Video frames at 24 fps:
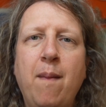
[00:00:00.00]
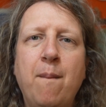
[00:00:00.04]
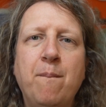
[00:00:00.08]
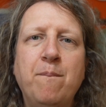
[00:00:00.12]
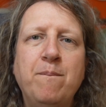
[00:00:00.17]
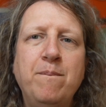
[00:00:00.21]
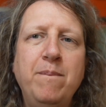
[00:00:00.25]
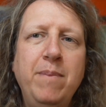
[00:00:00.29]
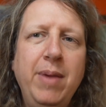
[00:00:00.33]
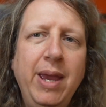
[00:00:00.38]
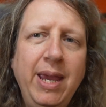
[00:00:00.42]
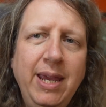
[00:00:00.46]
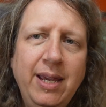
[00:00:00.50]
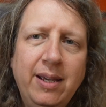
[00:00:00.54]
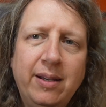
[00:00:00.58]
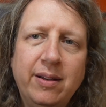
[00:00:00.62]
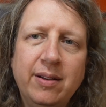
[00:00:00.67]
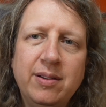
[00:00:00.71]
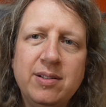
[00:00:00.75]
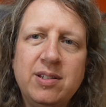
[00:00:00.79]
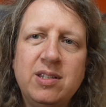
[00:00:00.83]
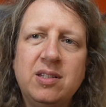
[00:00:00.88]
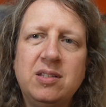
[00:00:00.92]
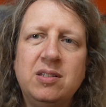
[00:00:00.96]

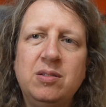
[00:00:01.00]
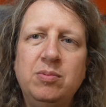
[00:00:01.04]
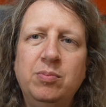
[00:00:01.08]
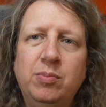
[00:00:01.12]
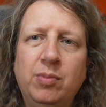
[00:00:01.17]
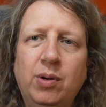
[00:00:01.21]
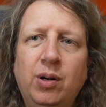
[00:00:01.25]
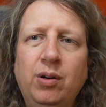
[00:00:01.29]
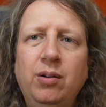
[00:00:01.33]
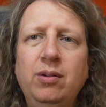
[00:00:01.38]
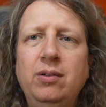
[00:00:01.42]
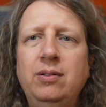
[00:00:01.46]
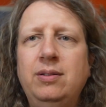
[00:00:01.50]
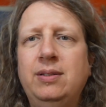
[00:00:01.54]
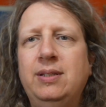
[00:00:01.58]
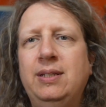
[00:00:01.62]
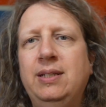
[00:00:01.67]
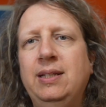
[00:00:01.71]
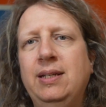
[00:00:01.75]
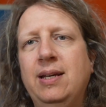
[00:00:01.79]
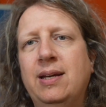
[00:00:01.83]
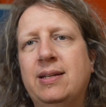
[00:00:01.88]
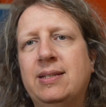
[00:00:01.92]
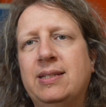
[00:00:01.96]
make a small
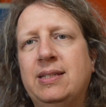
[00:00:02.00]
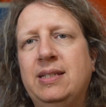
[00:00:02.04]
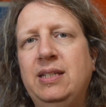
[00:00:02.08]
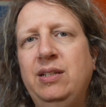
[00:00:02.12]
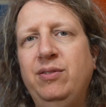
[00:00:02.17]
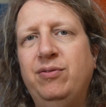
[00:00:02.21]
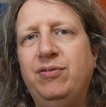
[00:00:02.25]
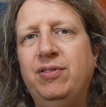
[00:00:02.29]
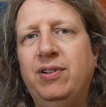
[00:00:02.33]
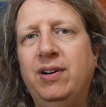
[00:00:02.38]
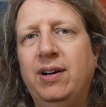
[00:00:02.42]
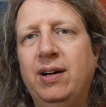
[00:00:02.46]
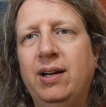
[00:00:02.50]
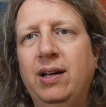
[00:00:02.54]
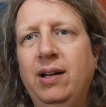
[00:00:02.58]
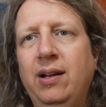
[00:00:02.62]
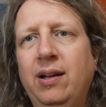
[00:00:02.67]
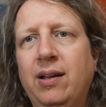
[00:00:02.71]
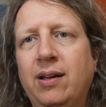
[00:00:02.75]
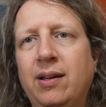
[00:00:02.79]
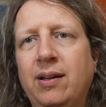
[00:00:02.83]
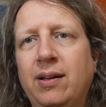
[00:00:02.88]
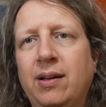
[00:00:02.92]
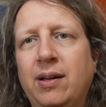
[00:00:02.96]
TXT file
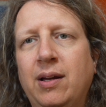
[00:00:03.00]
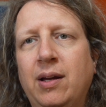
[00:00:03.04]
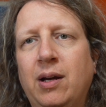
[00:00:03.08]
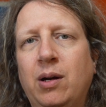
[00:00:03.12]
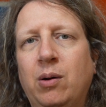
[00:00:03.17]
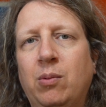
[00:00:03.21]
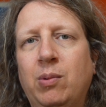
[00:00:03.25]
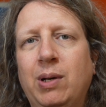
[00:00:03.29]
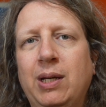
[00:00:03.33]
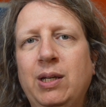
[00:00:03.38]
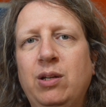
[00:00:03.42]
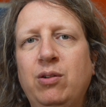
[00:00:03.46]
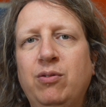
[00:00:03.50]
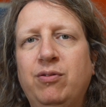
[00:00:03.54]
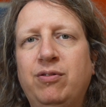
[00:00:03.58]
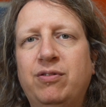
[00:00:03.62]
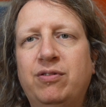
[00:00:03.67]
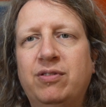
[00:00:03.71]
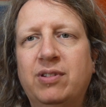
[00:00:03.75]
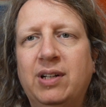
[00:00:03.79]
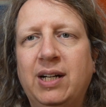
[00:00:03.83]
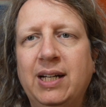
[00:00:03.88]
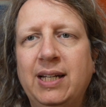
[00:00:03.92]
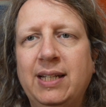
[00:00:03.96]
where you
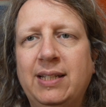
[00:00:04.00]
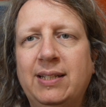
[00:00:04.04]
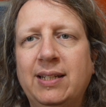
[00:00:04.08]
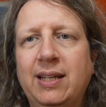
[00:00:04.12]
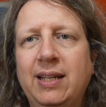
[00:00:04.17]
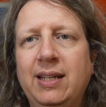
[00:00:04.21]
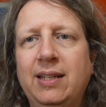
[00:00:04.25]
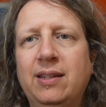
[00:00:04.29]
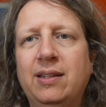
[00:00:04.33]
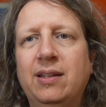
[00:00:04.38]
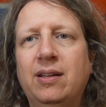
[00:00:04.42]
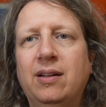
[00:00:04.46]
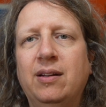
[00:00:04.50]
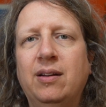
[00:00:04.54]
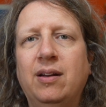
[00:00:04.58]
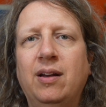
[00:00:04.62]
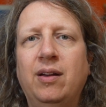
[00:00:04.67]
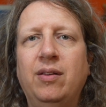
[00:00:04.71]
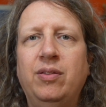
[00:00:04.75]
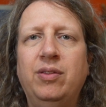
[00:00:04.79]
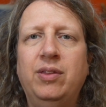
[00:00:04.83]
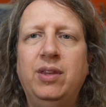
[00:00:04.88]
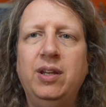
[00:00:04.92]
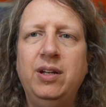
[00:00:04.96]
write in
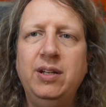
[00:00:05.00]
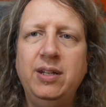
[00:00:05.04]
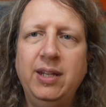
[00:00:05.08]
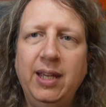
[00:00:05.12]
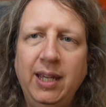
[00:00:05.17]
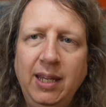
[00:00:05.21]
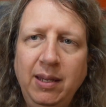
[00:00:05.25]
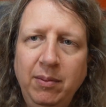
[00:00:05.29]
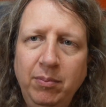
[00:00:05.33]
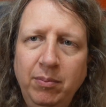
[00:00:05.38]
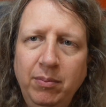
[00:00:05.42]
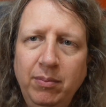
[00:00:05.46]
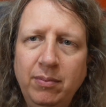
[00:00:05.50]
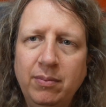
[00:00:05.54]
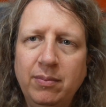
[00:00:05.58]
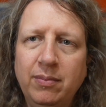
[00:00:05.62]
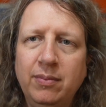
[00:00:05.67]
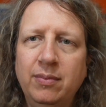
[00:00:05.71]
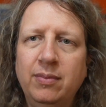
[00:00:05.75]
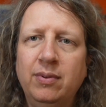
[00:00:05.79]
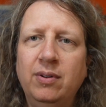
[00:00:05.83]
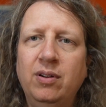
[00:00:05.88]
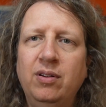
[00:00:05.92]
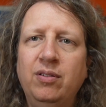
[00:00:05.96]
the name
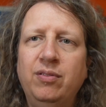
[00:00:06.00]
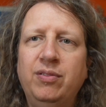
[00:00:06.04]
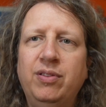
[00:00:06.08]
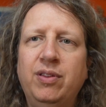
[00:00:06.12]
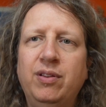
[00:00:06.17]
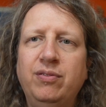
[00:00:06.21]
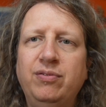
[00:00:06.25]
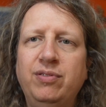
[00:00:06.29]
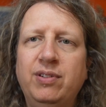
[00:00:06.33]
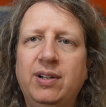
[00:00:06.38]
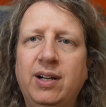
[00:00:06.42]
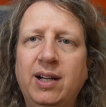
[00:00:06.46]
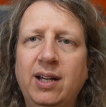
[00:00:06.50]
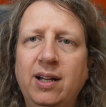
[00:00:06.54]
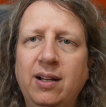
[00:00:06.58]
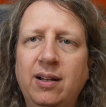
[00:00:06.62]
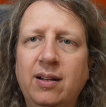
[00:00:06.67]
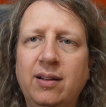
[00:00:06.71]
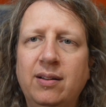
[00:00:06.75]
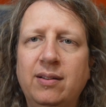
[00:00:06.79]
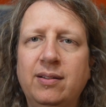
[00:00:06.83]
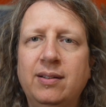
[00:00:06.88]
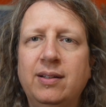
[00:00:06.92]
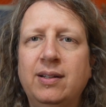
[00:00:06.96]
of the file,